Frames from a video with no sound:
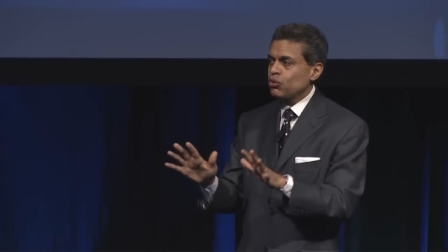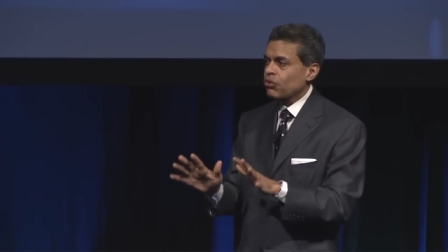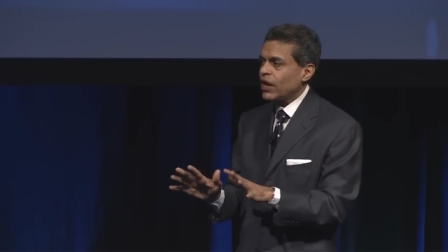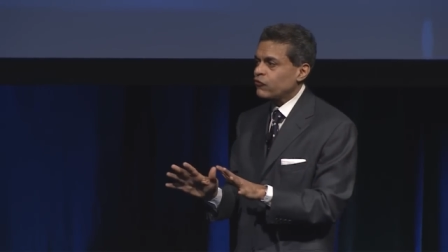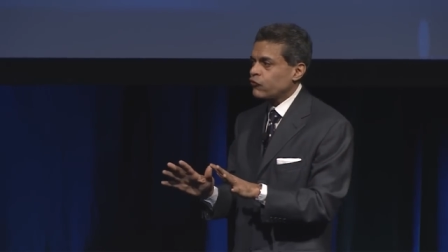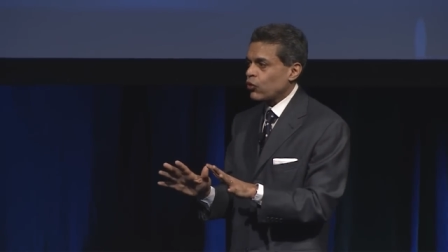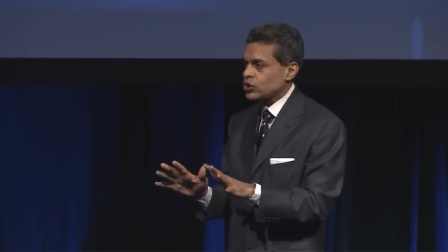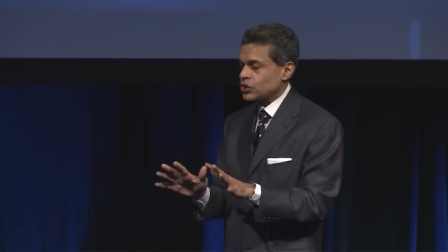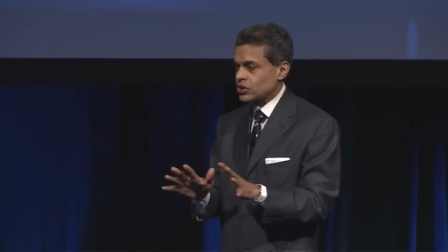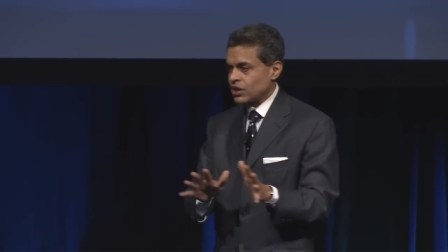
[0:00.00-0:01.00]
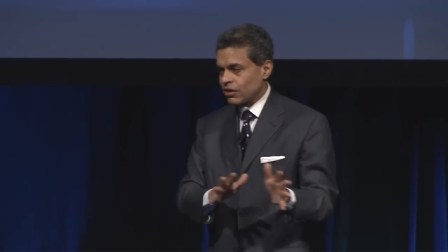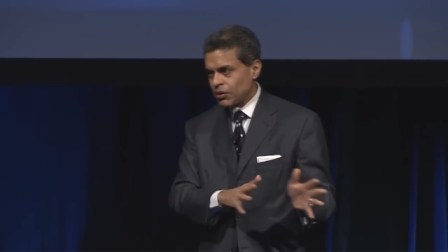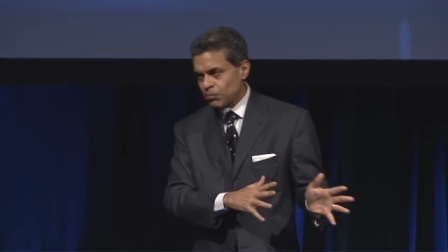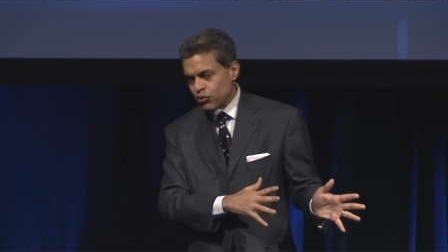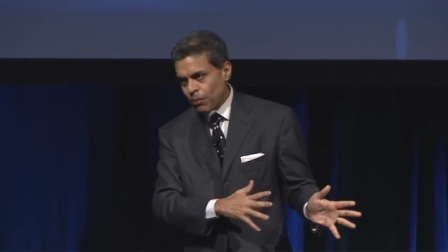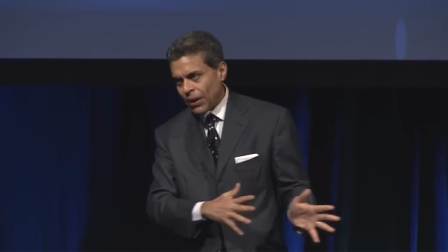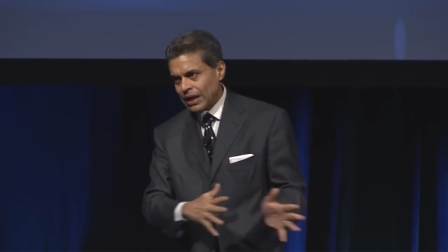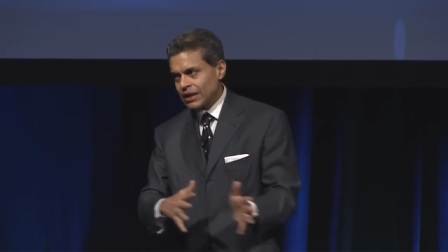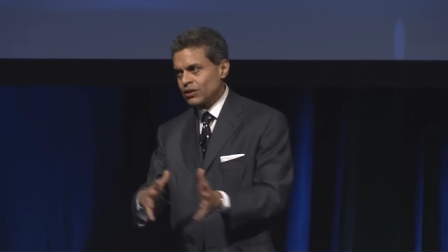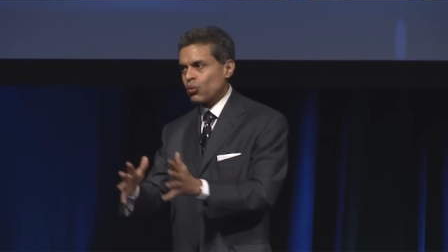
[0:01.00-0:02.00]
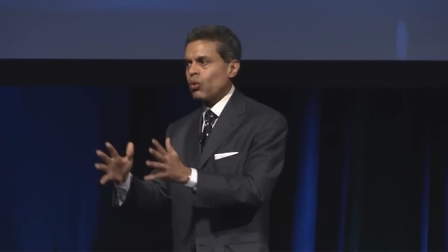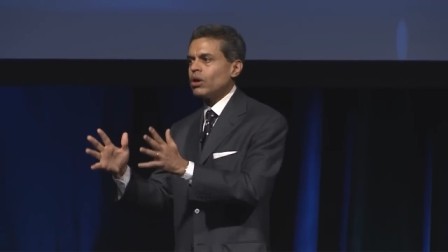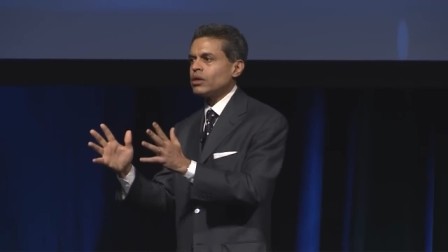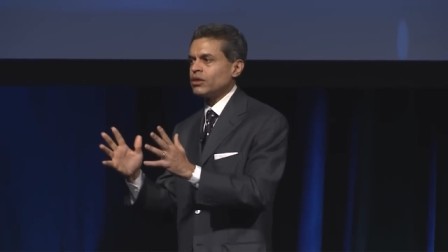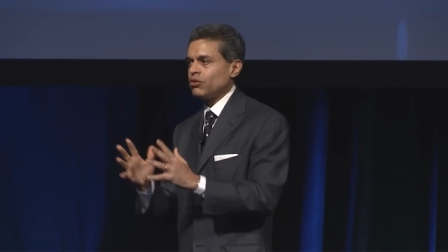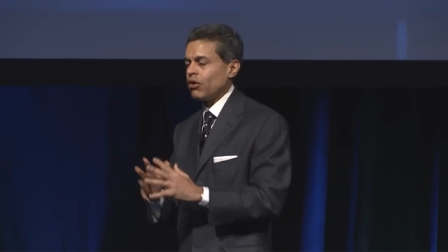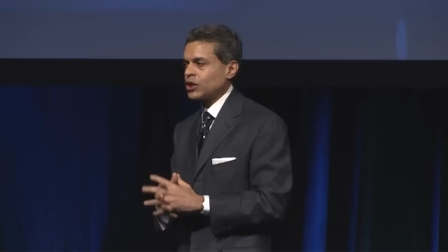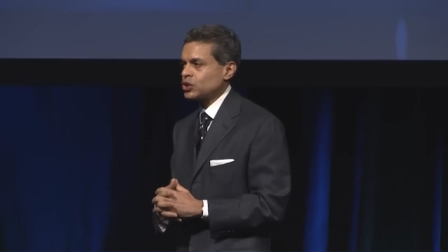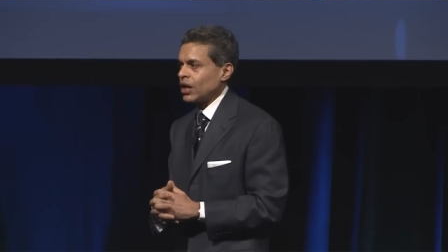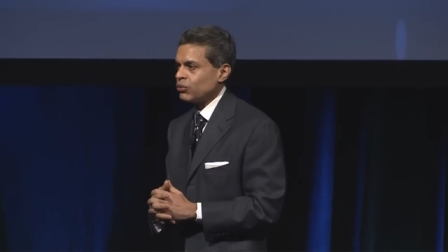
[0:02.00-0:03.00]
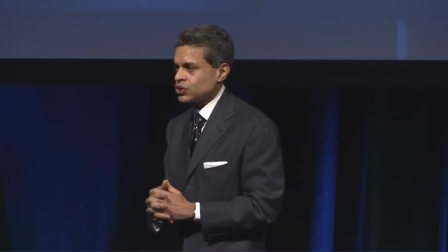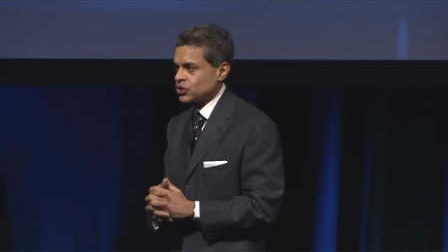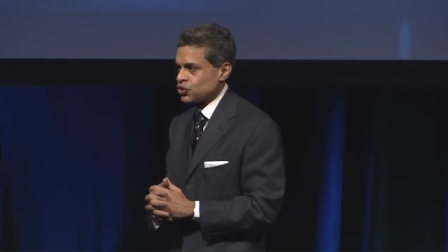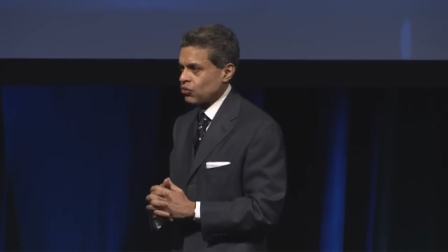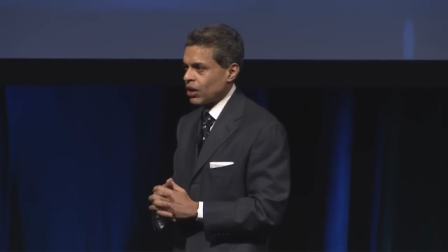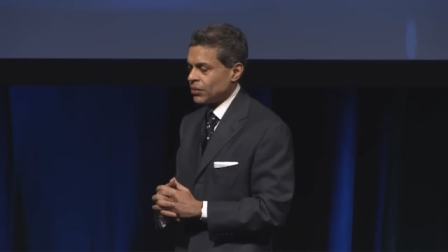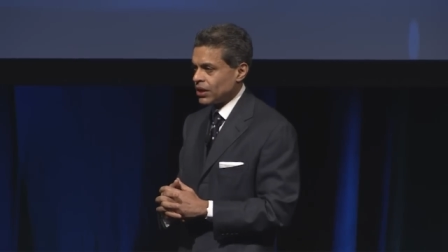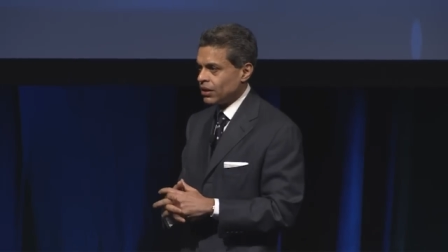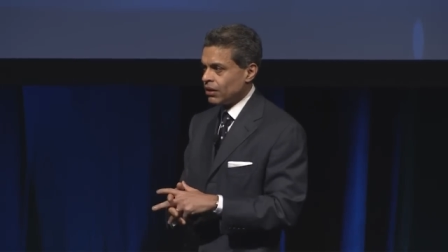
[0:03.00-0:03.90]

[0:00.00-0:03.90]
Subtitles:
great forces that have been propelling the world in the direction I was describing